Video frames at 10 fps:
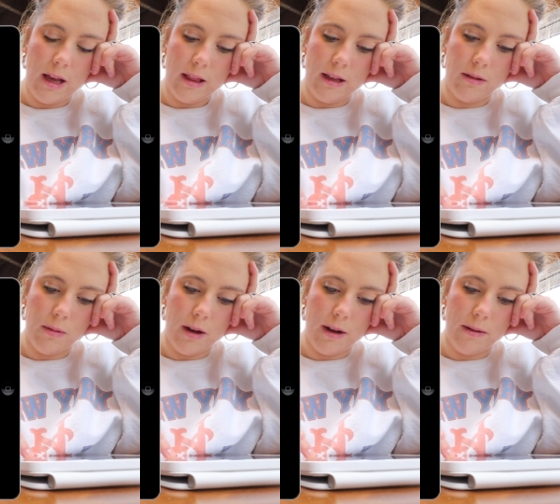This
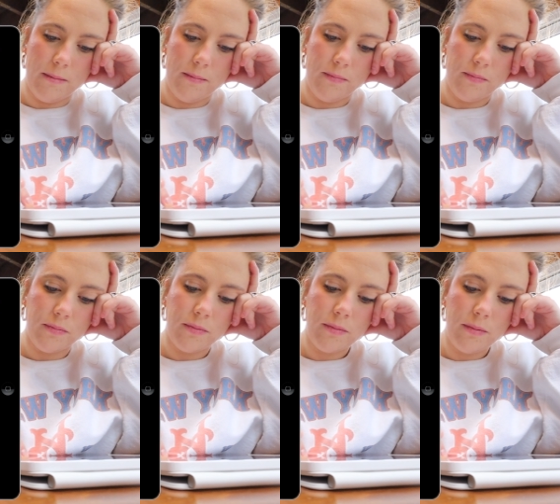one
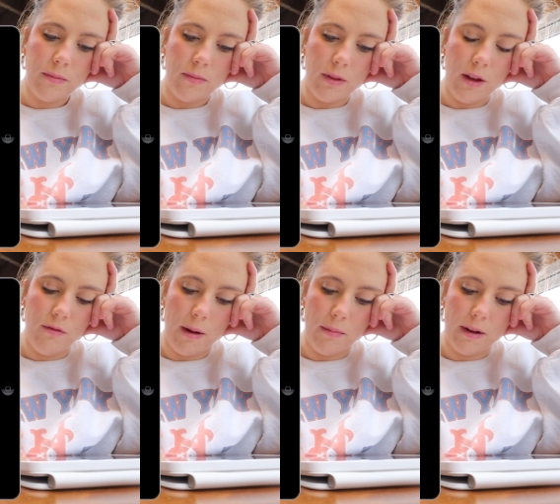
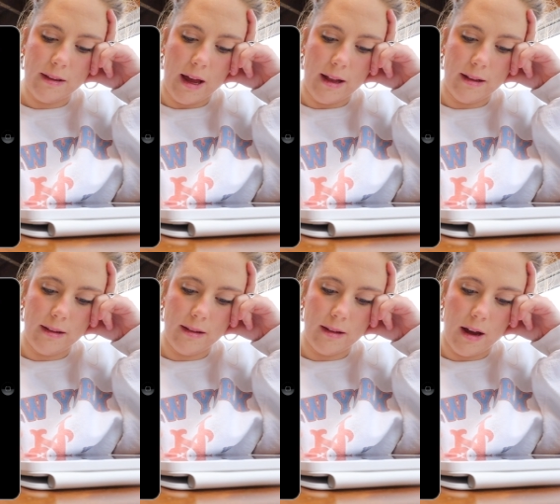represents